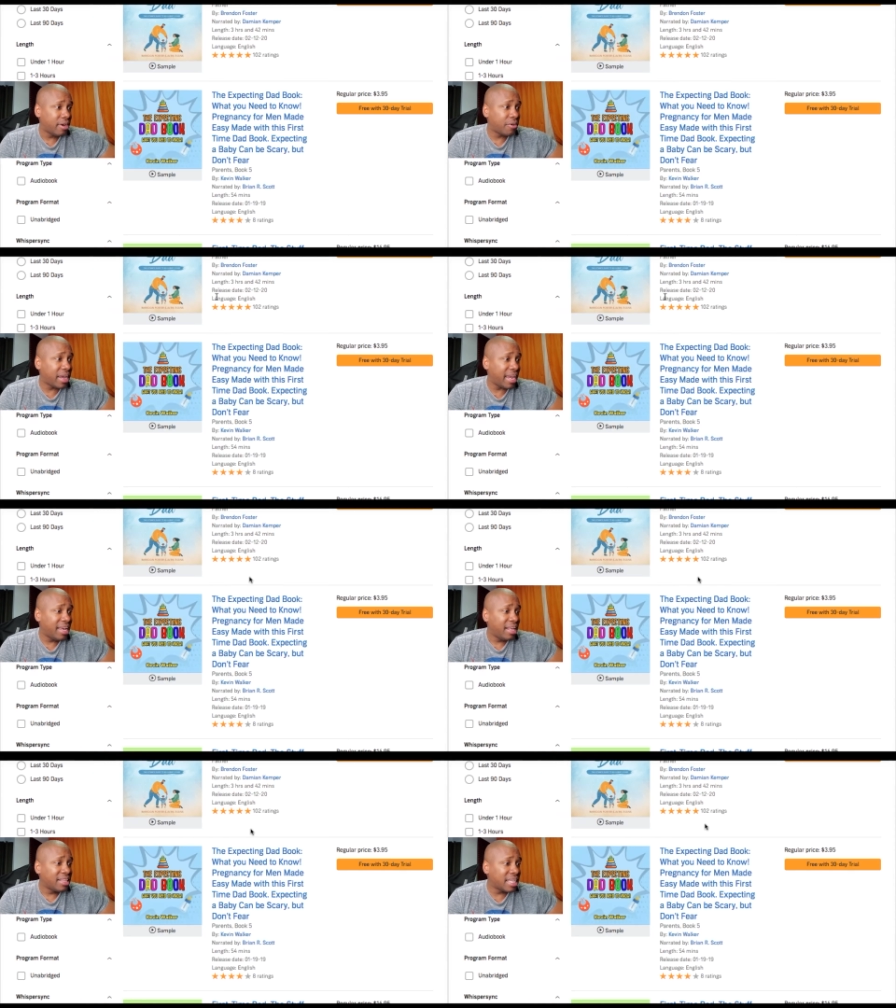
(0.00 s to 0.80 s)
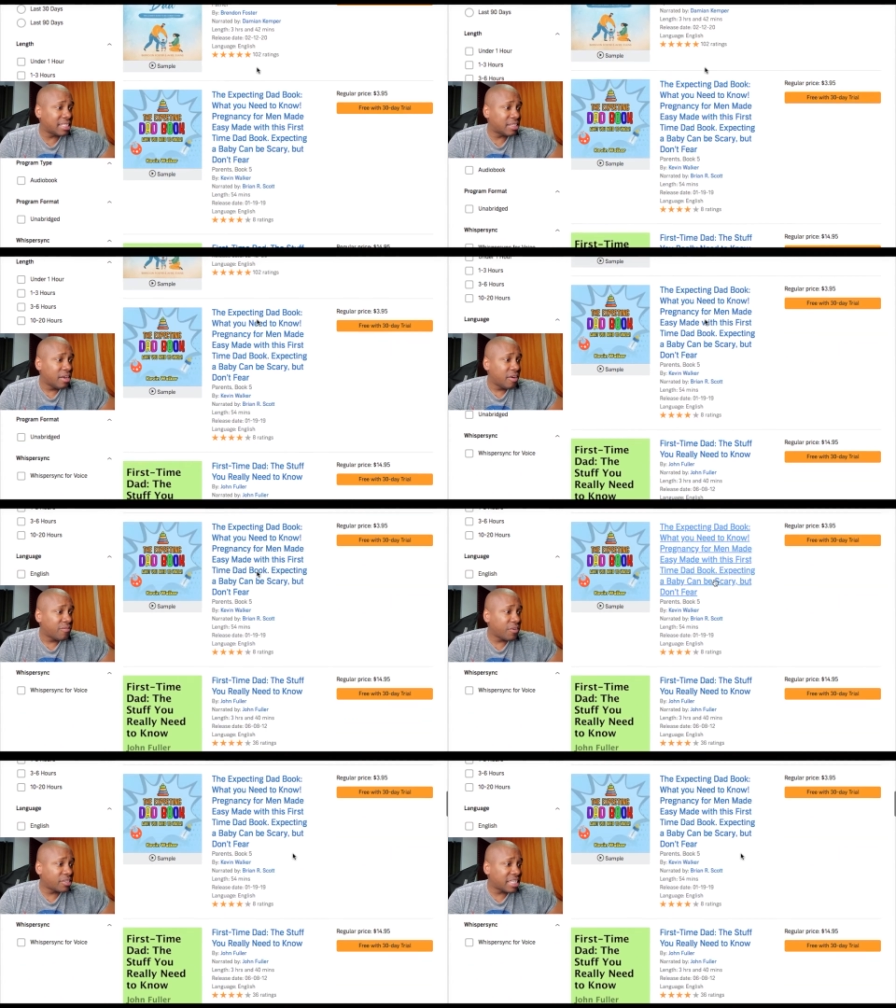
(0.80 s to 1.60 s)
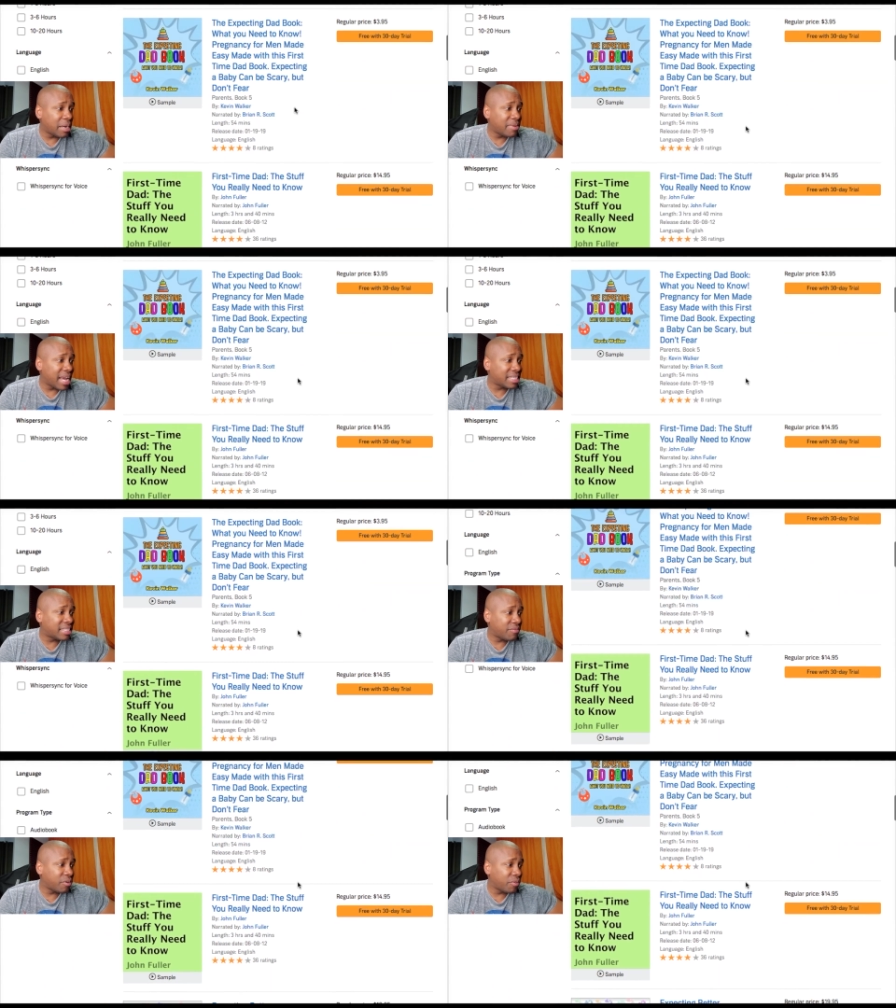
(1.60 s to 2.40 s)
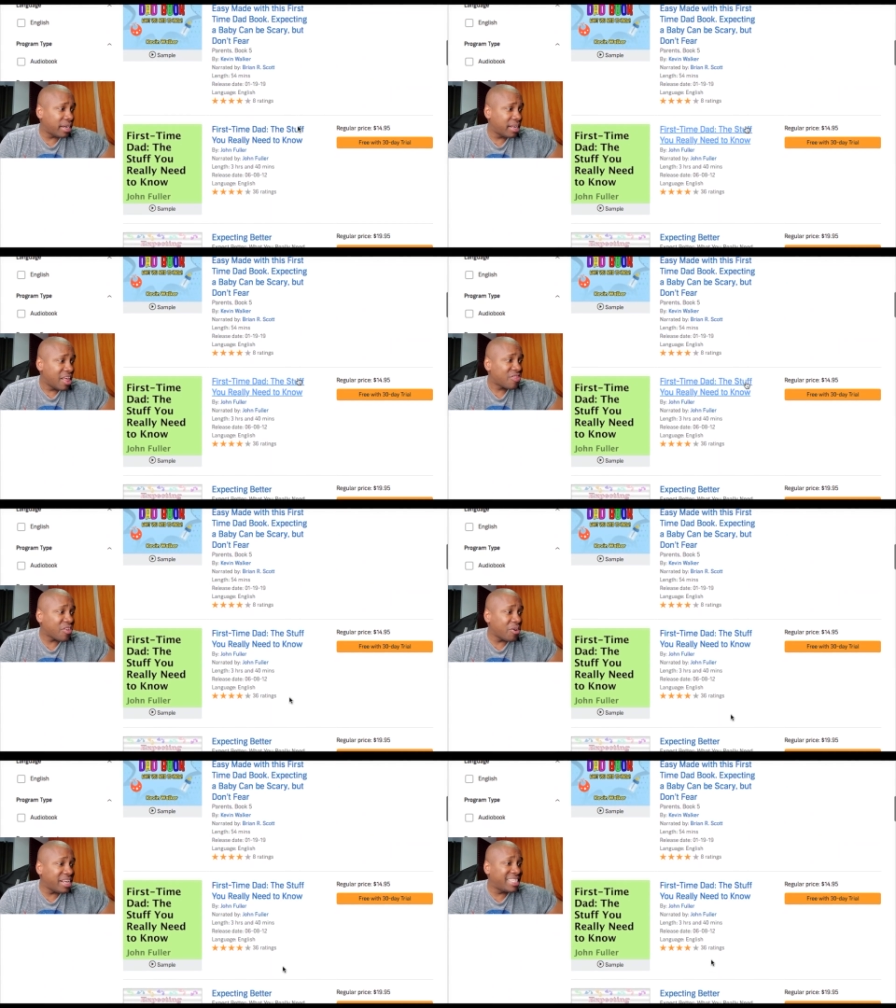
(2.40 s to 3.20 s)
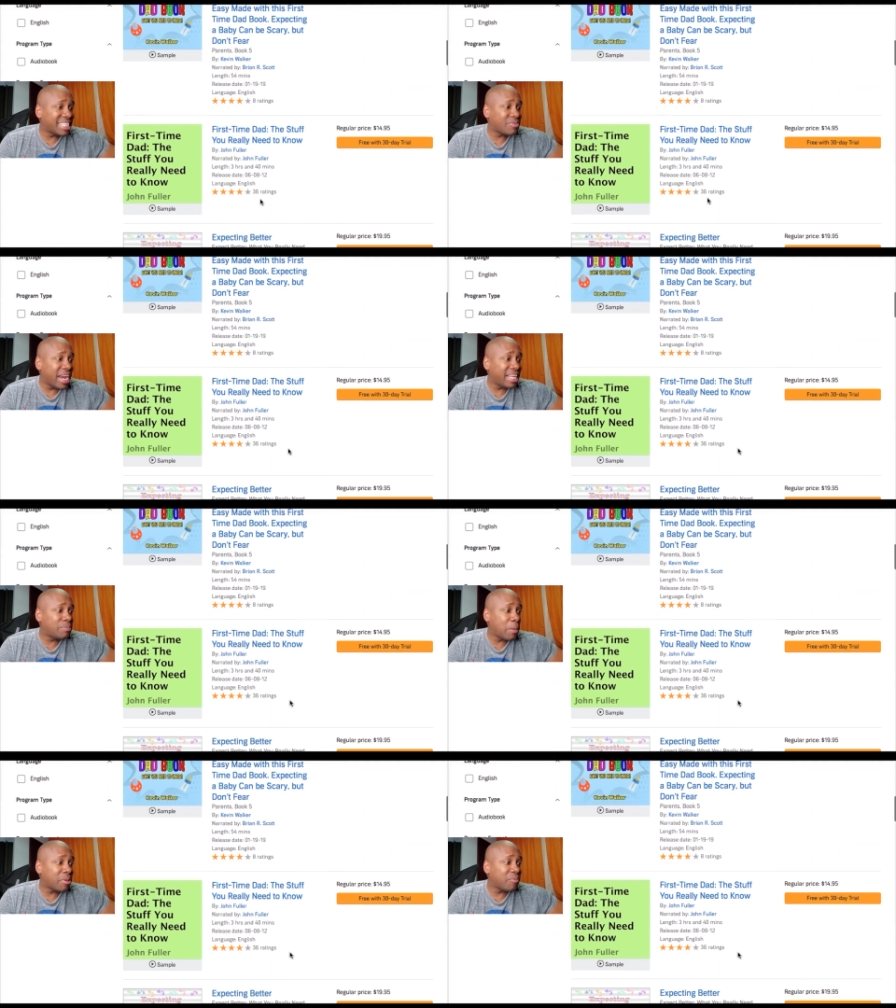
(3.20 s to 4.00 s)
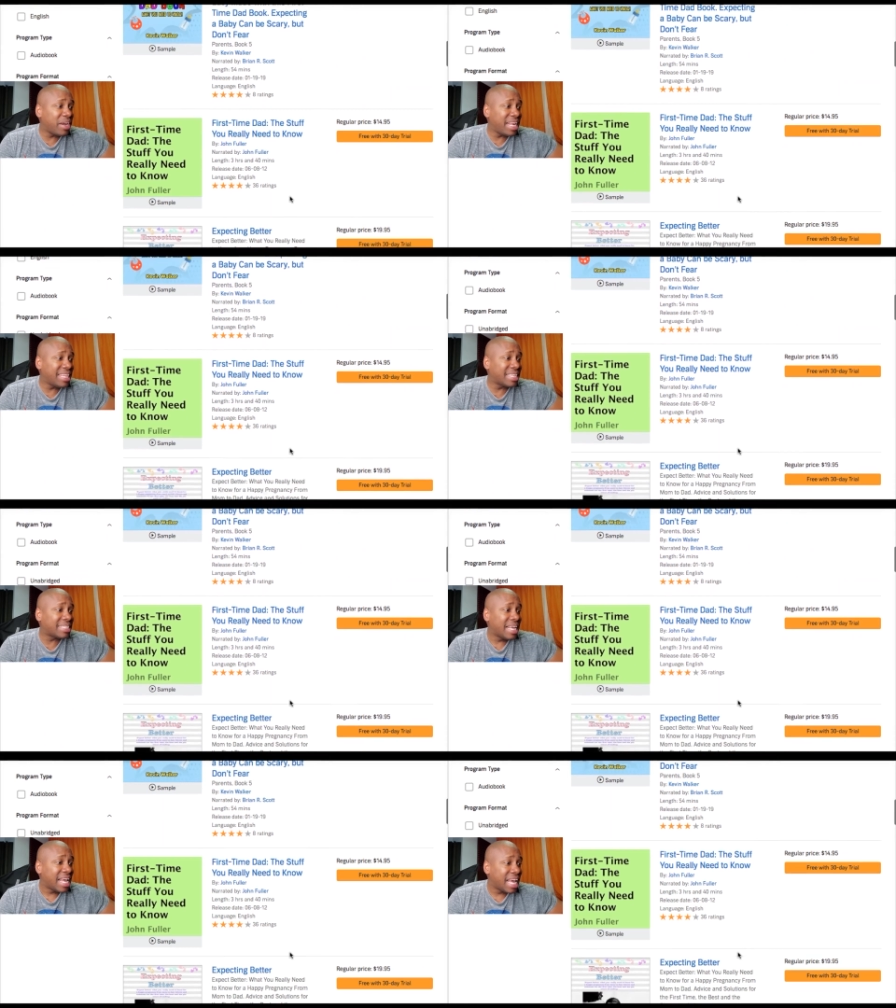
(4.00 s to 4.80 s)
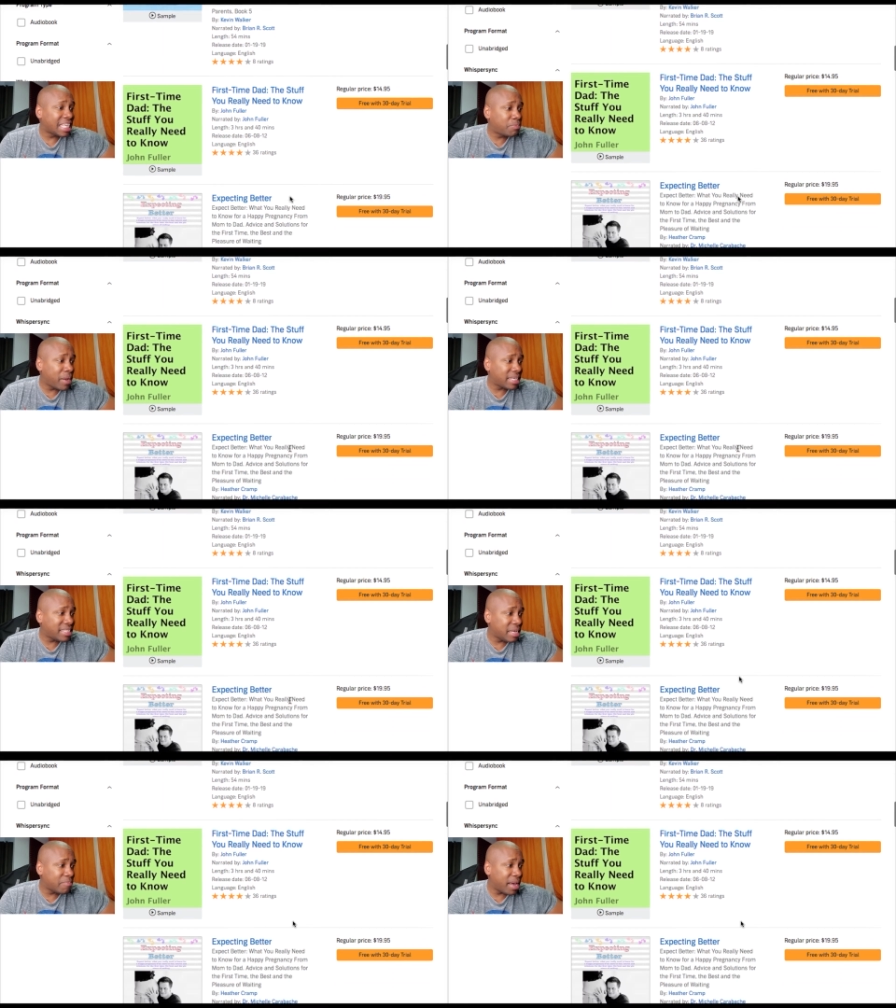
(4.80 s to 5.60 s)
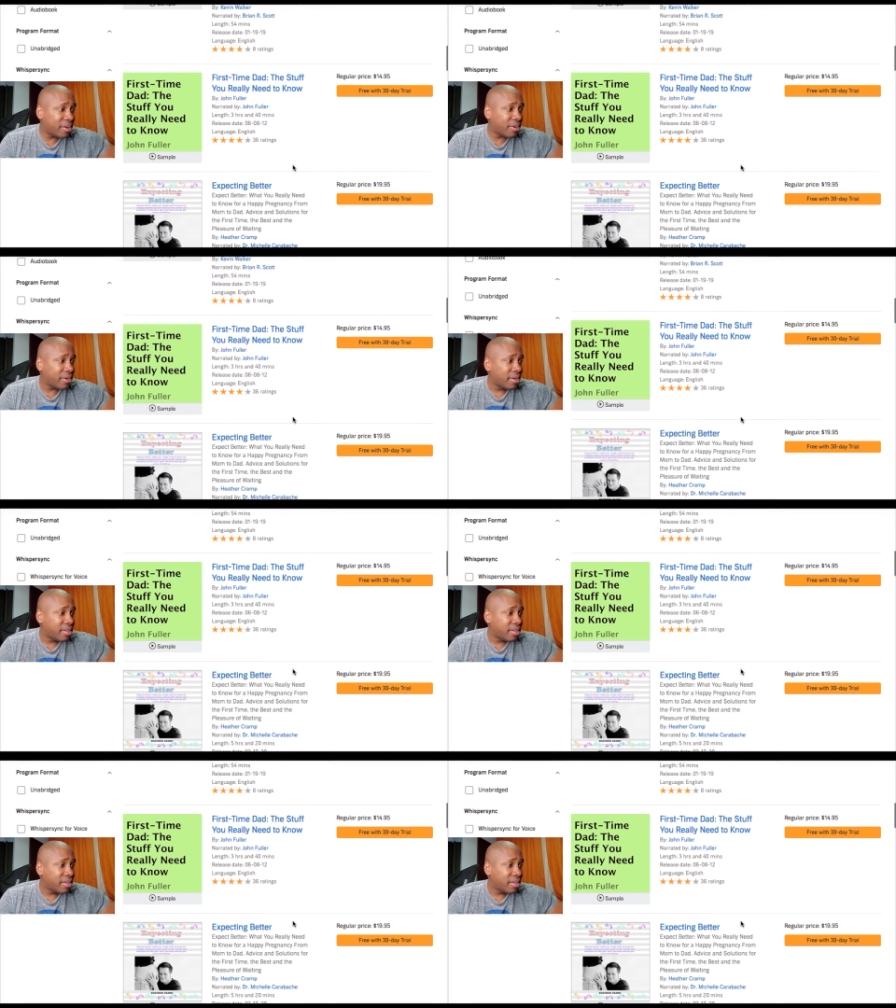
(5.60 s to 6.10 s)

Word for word: Okay, look at this. First time dad stuff you'll read. 36 ratings. People are reading this, expecting better.